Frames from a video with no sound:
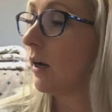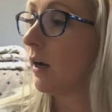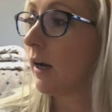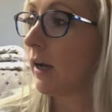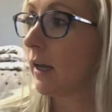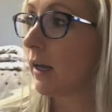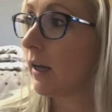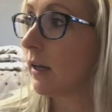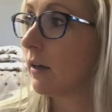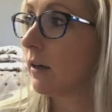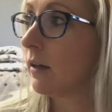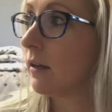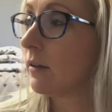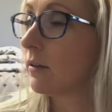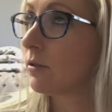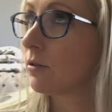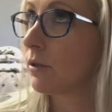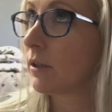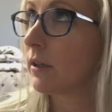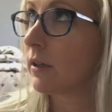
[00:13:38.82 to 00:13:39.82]
I had
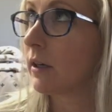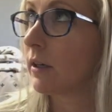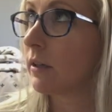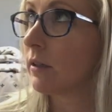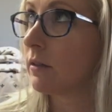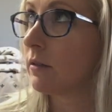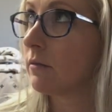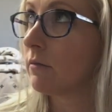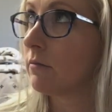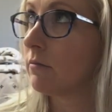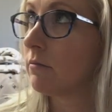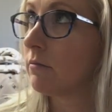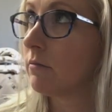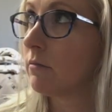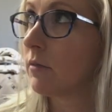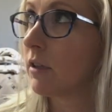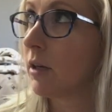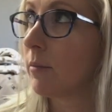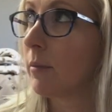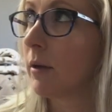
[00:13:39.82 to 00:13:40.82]
straightening iron
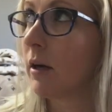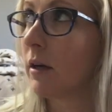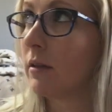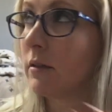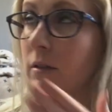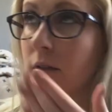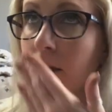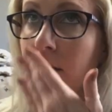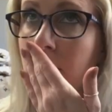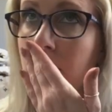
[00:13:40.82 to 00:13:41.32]
that I bought